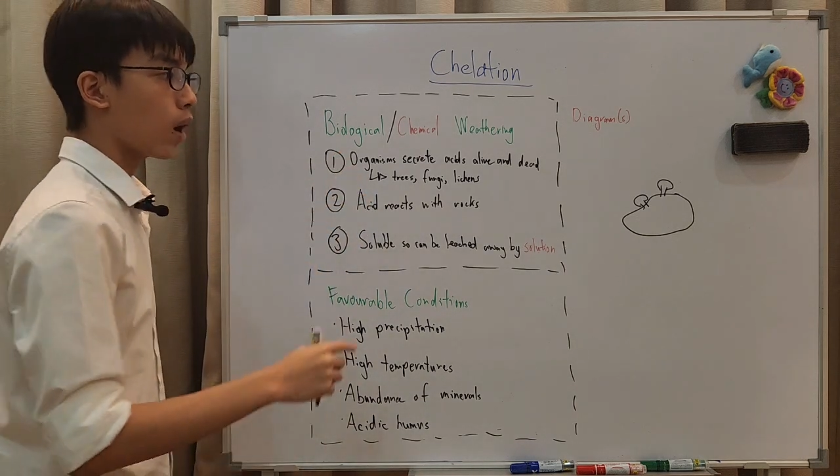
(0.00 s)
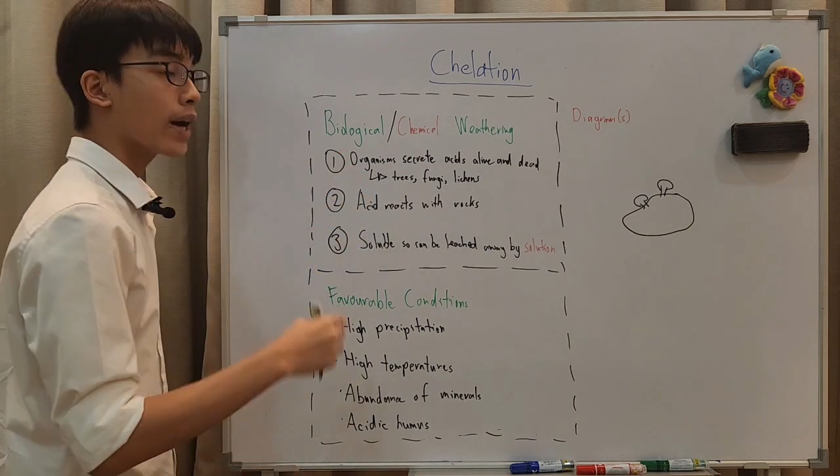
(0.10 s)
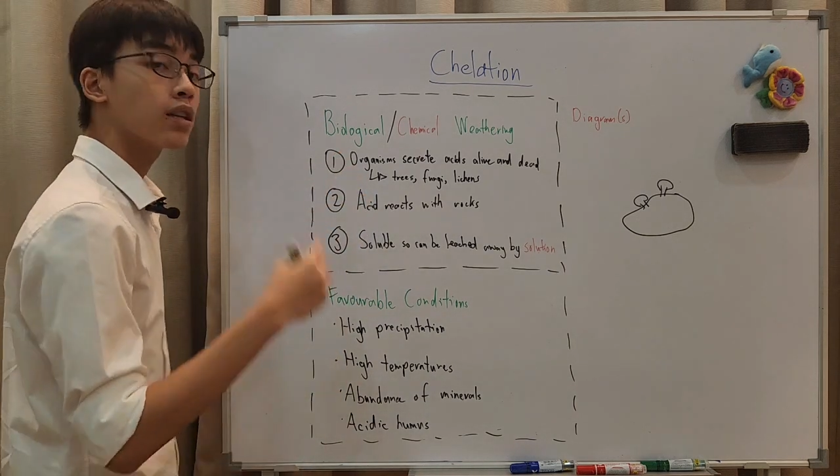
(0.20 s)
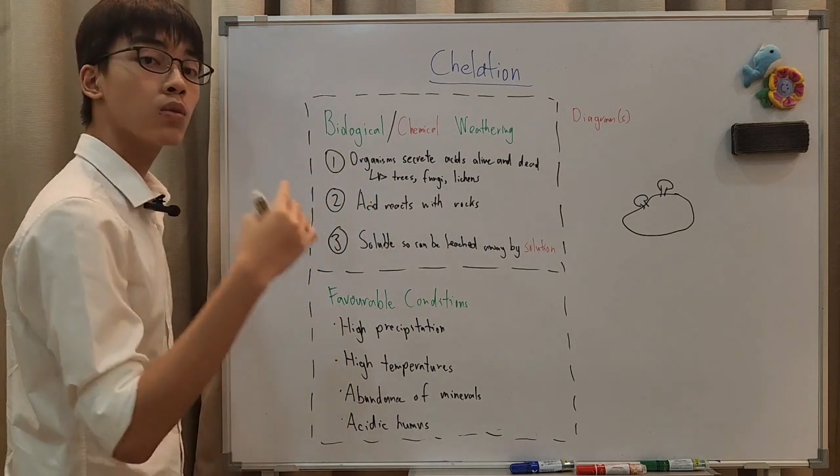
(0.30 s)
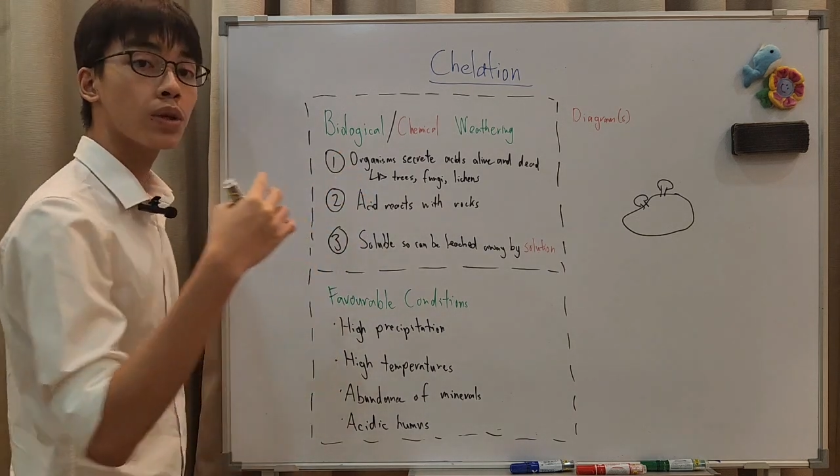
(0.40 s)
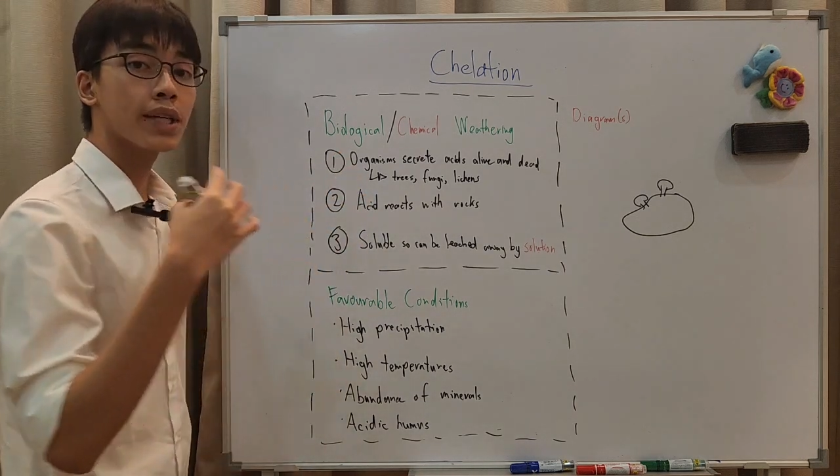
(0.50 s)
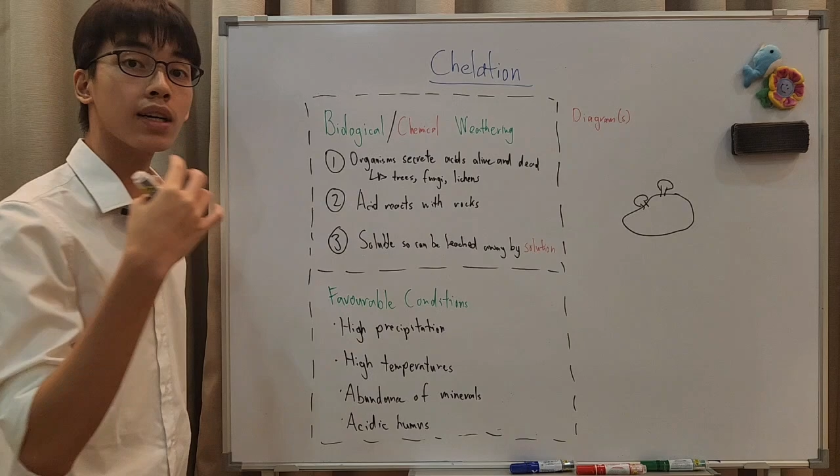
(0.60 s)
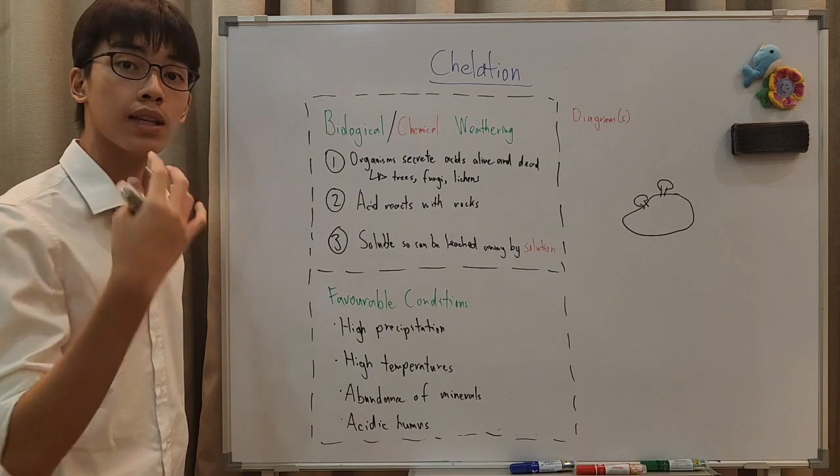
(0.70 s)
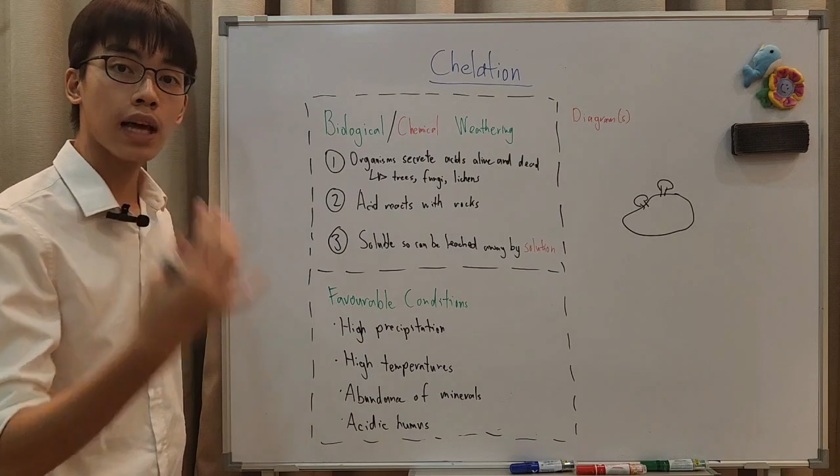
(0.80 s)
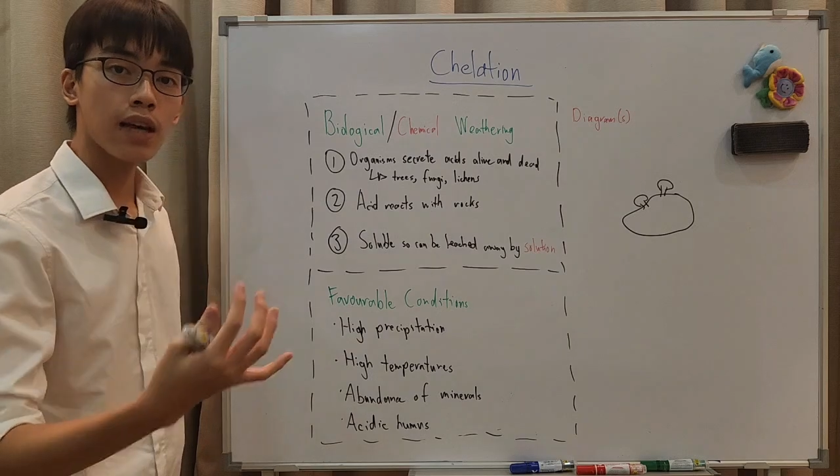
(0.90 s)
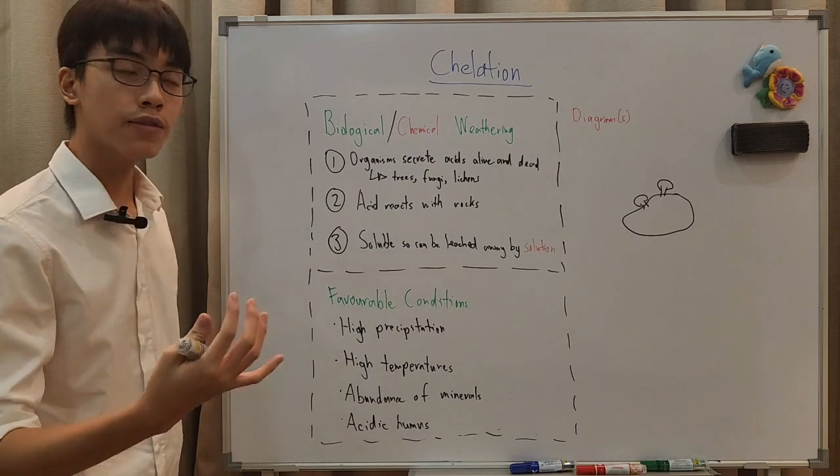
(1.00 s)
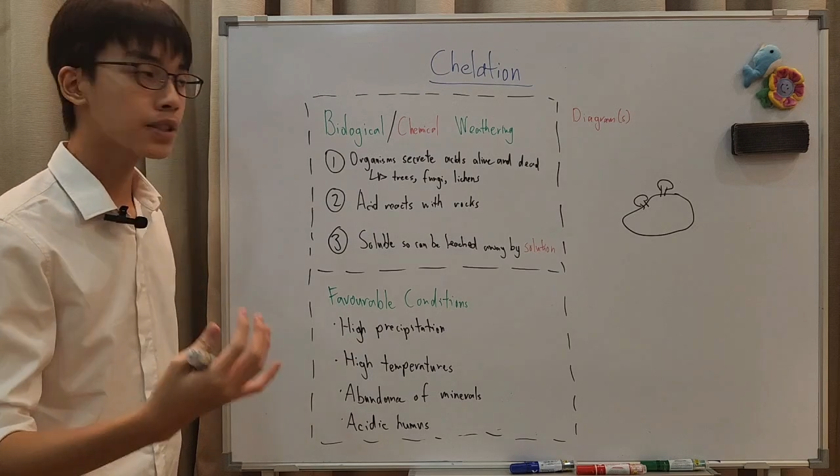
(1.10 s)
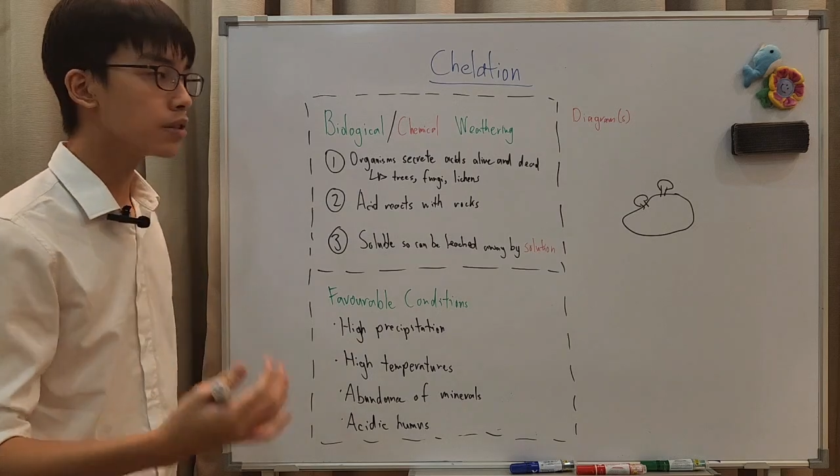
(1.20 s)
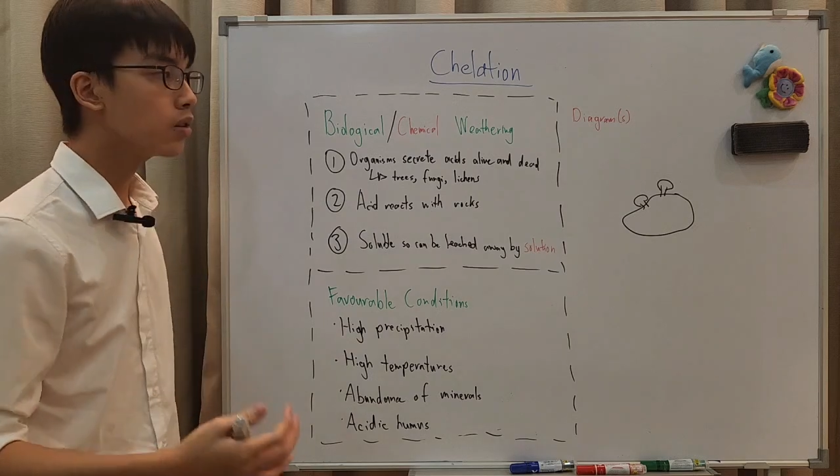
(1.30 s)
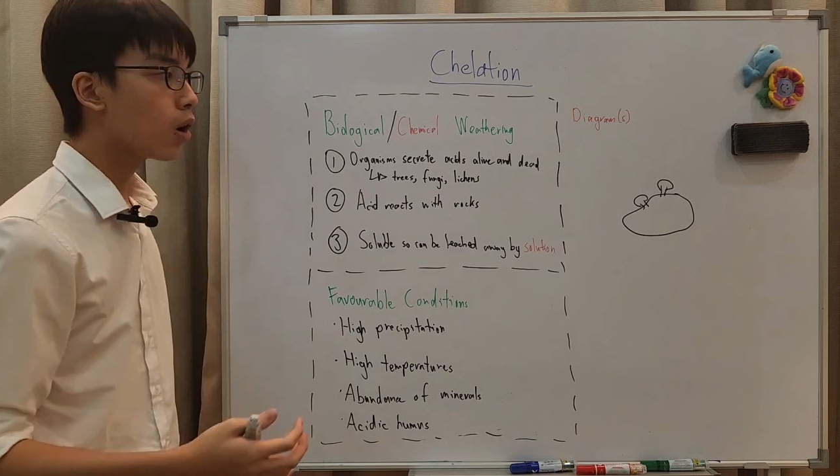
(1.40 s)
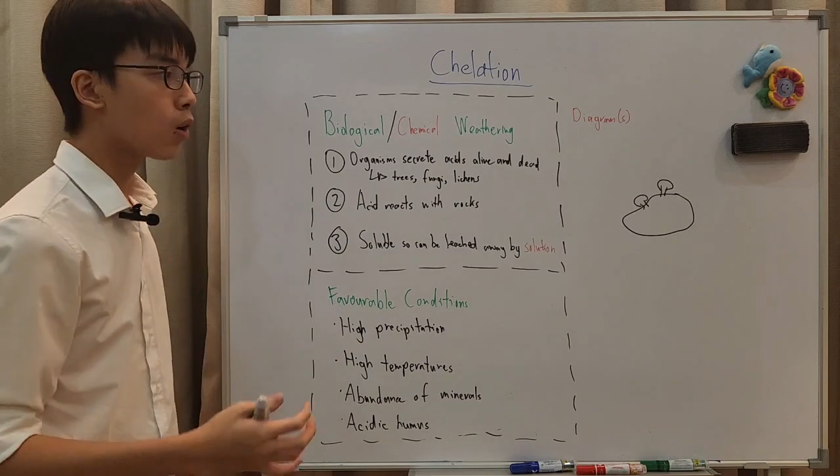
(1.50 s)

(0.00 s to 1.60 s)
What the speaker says: either when they're alive still